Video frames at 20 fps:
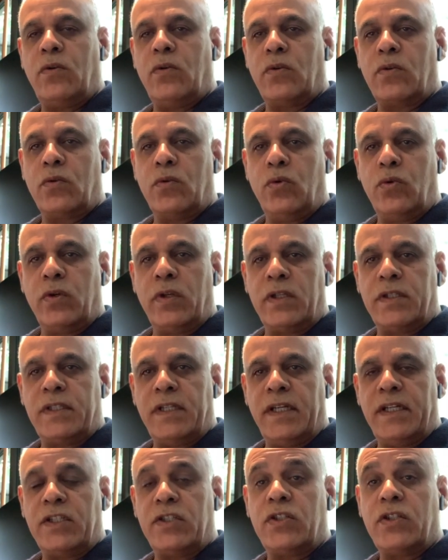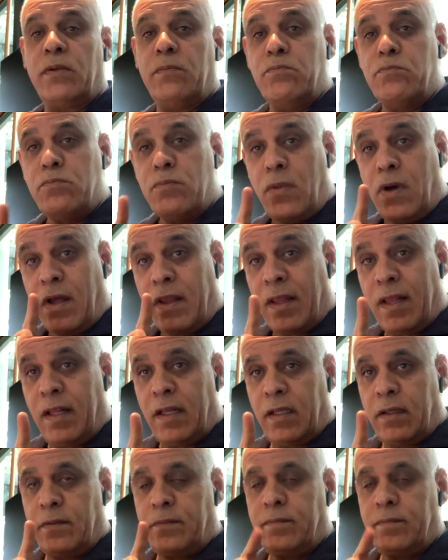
on Google search monthly.